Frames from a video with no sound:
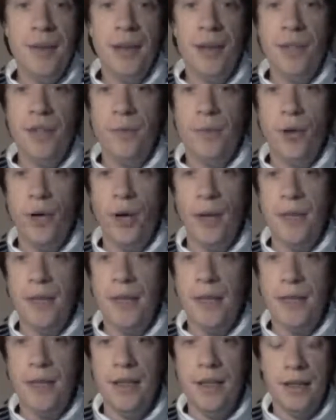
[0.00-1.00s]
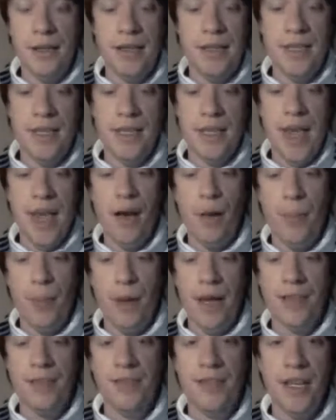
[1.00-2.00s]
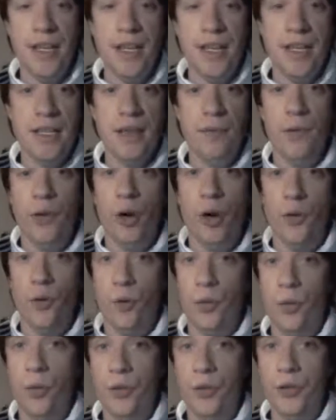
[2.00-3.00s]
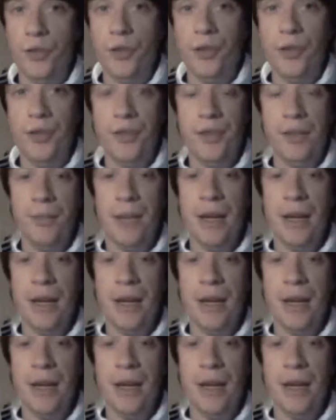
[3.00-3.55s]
You've got the outback setting, you've got horses,